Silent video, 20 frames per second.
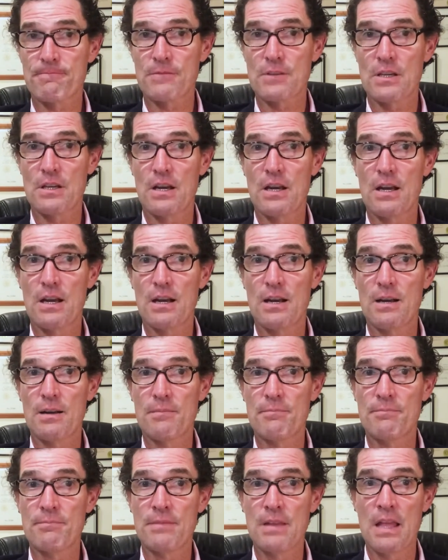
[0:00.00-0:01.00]

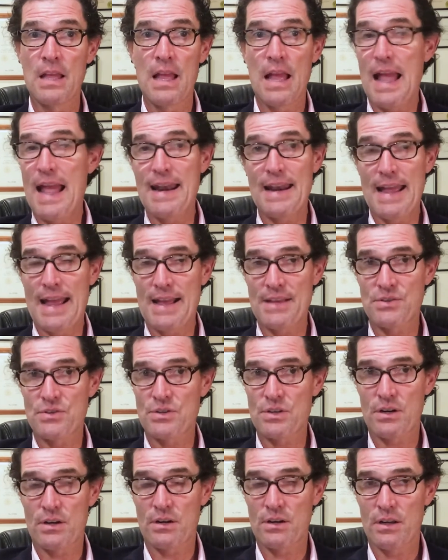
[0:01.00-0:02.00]
And
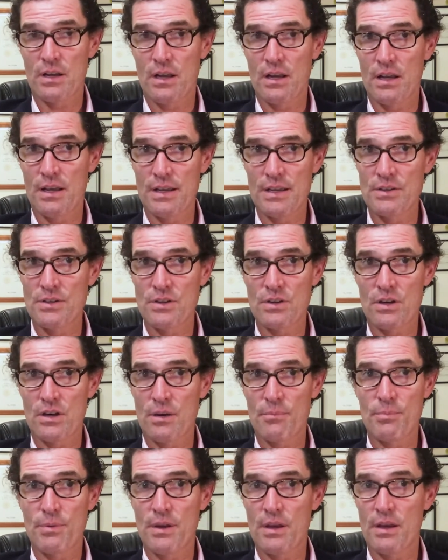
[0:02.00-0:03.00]
Ester in
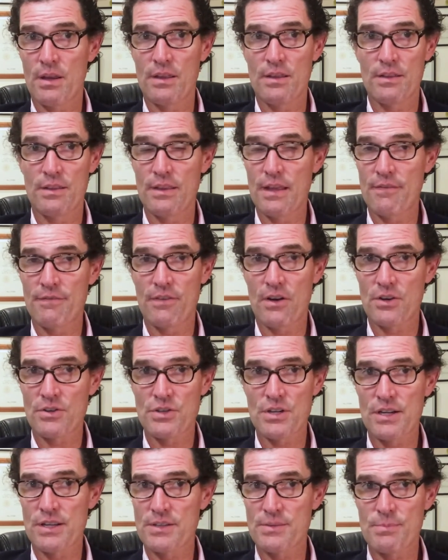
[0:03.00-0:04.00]
Europe, that
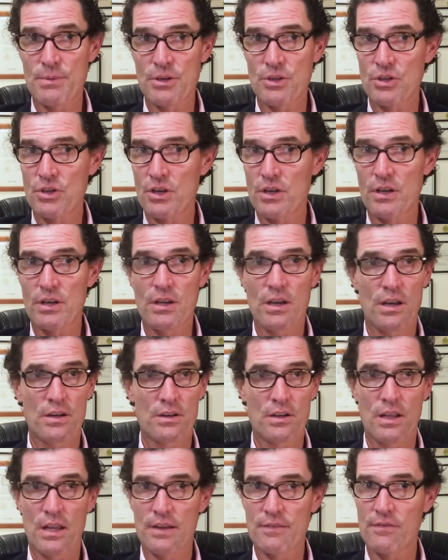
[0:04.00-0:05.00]
functioning has been good.
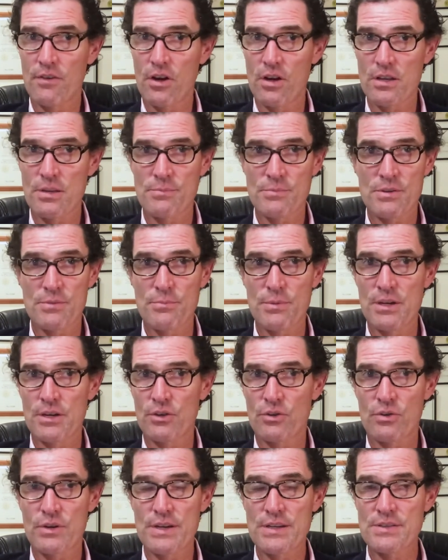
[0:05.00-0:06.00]
Underlying volumes have been
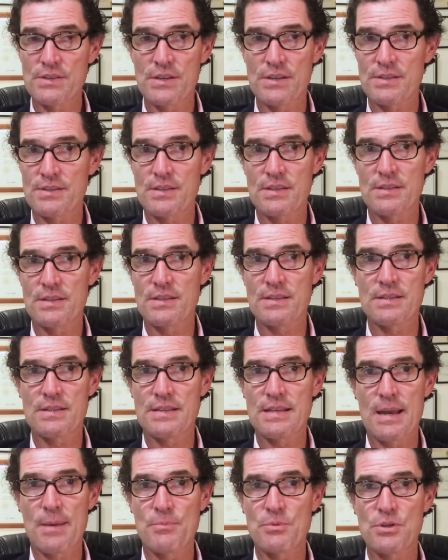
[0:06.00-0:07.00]
increasing since
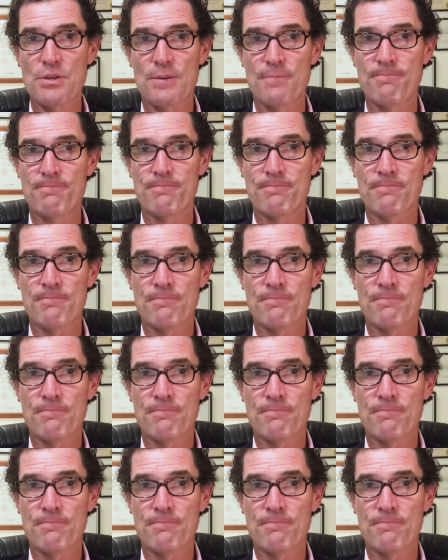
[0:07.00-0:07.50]
inception.